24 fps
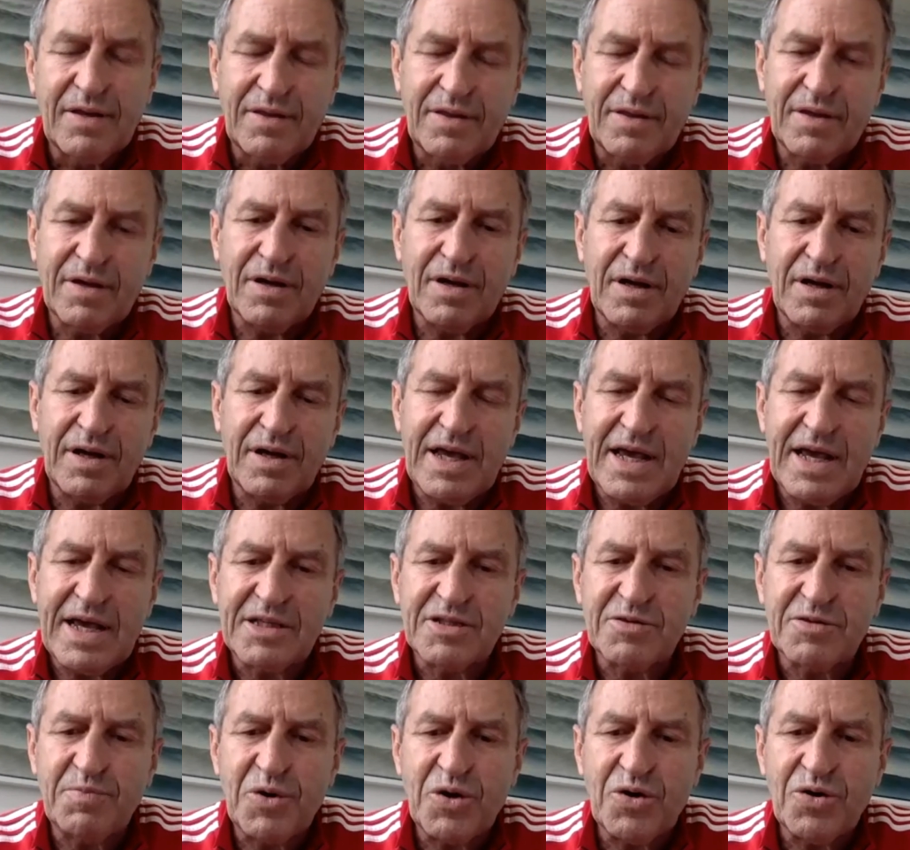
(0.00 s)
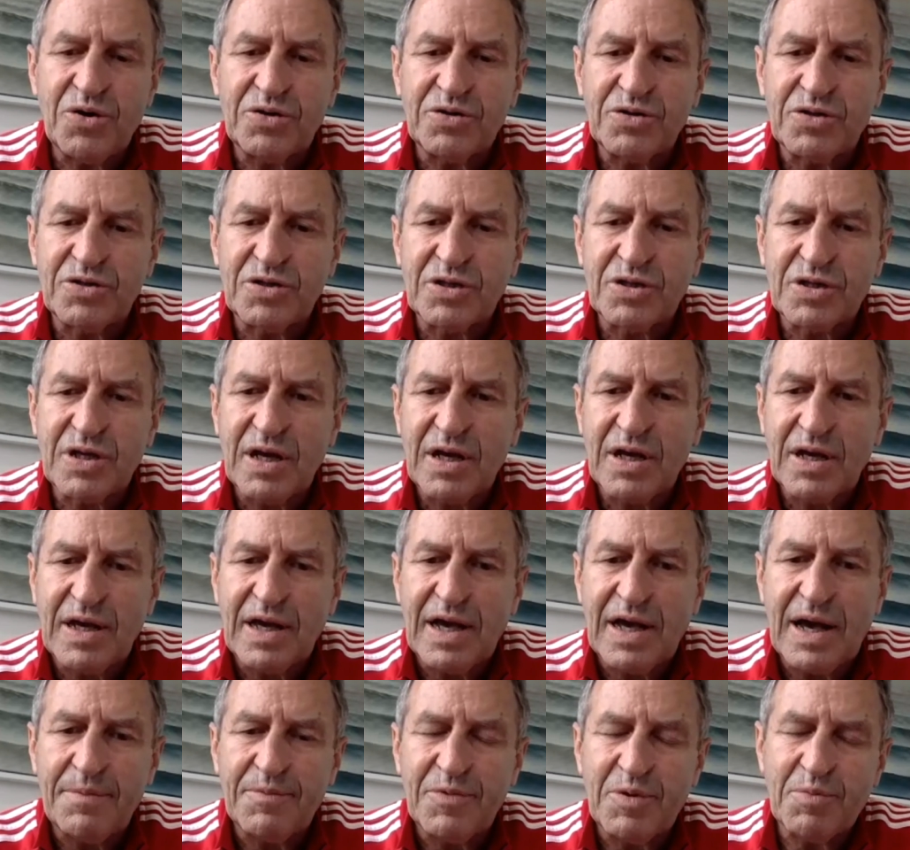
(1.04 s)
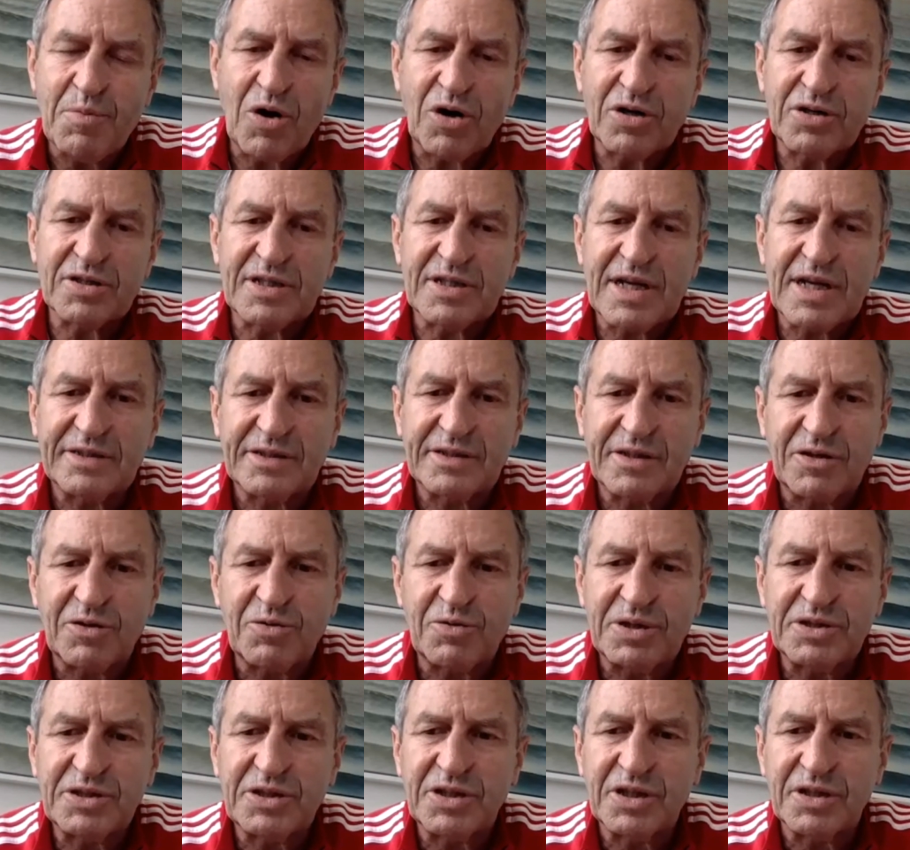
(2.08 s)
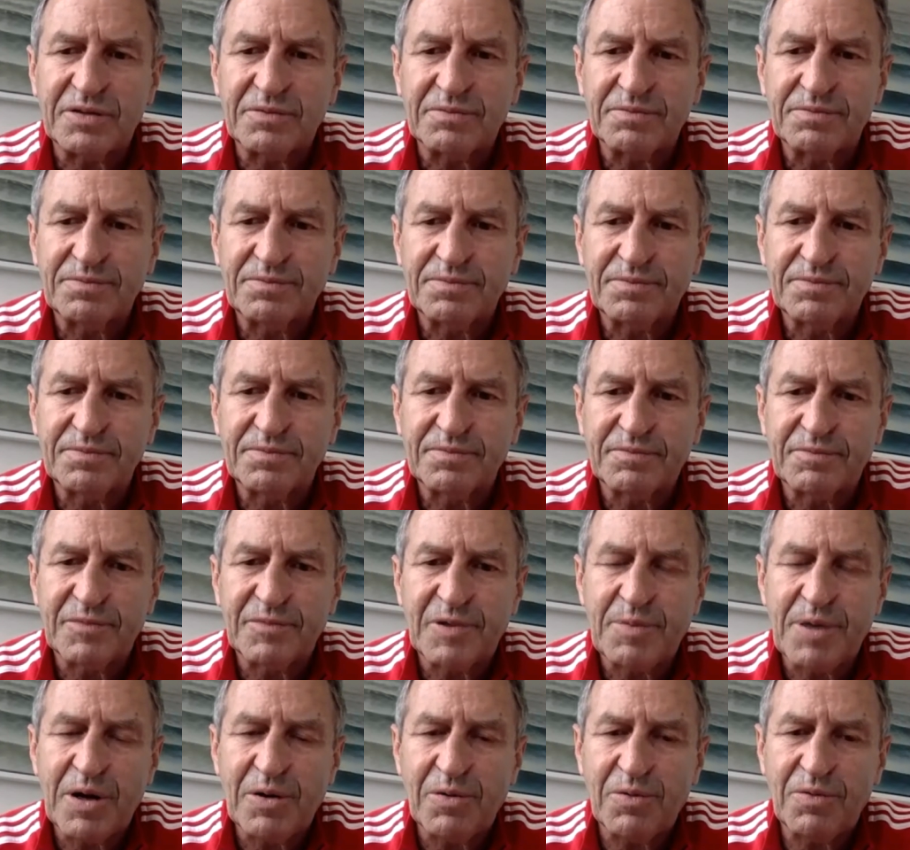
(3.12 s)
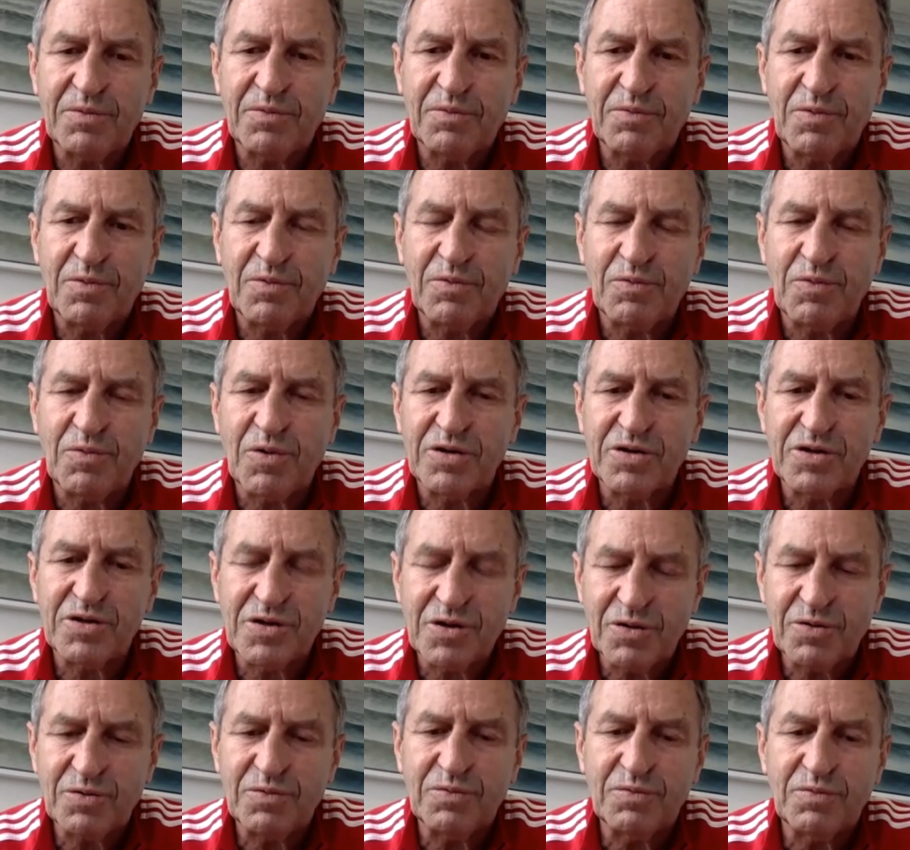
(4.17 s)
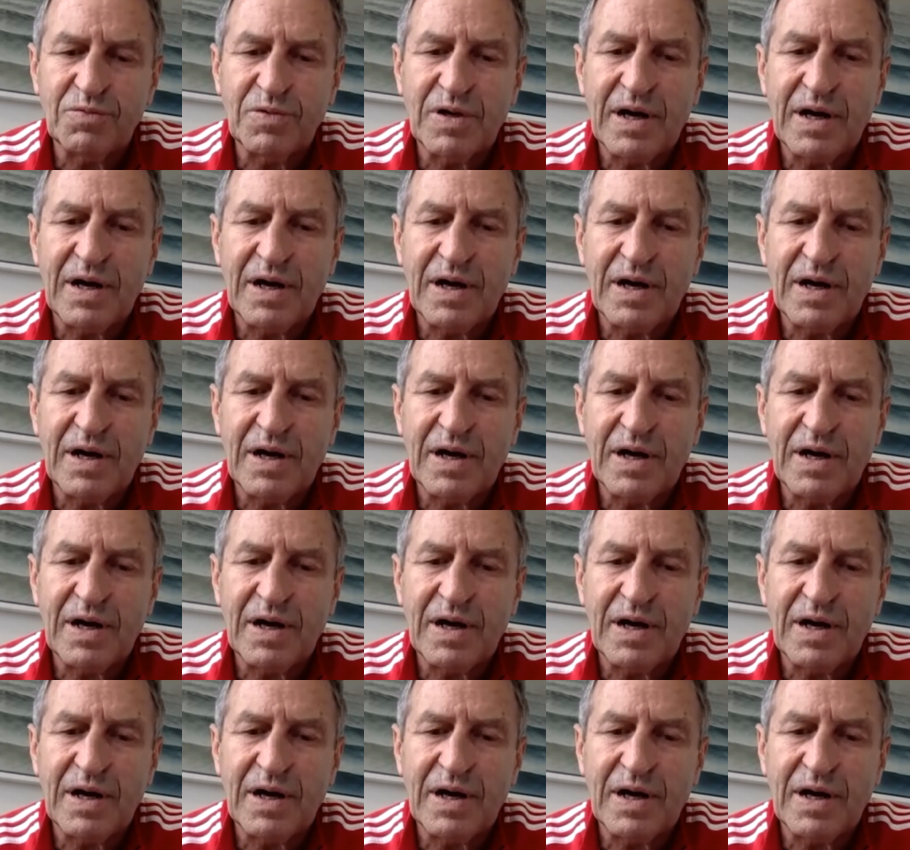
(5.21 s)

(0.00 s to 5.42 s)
The experts, you might just ask a question about what you do,